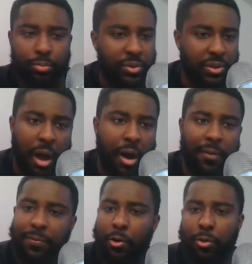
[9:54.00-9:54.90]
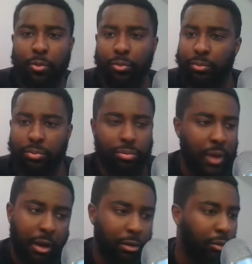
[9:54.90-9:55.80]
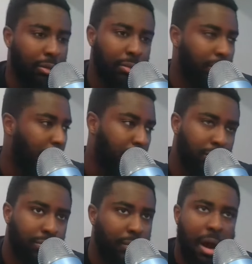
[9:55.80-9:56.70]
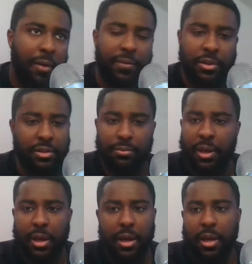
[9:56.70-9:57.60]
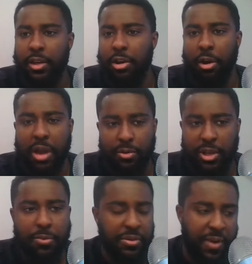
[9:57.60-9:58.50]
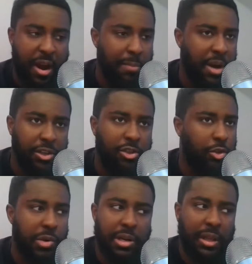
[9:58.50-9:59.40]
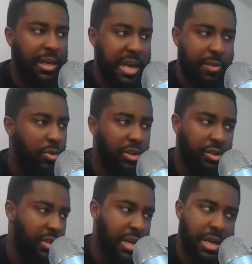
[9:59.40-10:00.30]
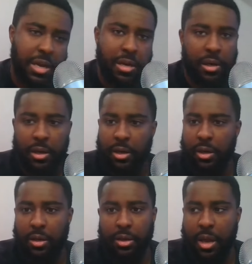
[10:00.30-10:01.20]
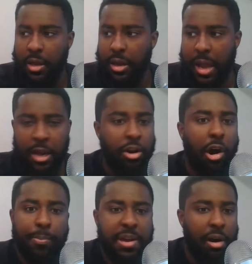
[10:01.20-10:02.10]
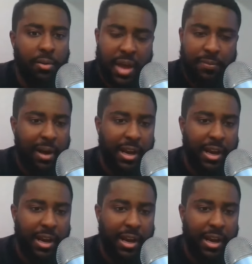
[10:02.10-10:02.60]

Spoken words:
stuff, own locker, own office. You know, he was very much treated like he was the end all be all of that